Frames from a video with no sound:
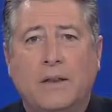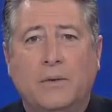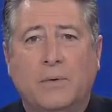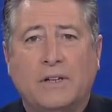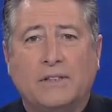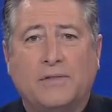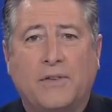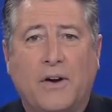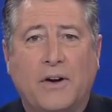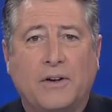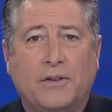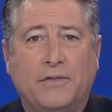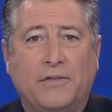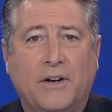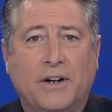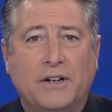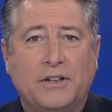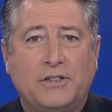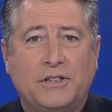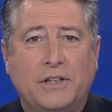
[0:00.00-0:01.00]
The West Fargo
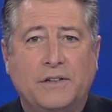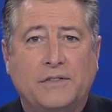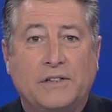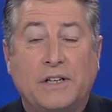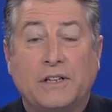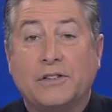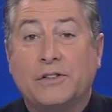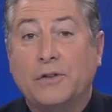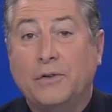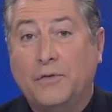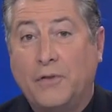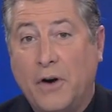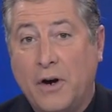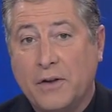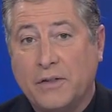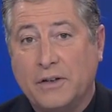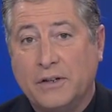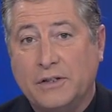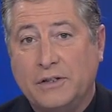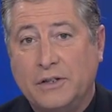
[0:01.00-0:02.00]
Fire Chief says so
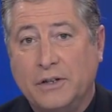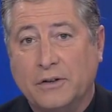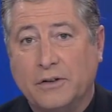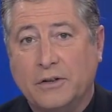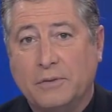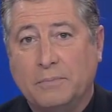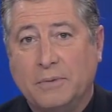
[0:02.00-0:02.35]
far this year,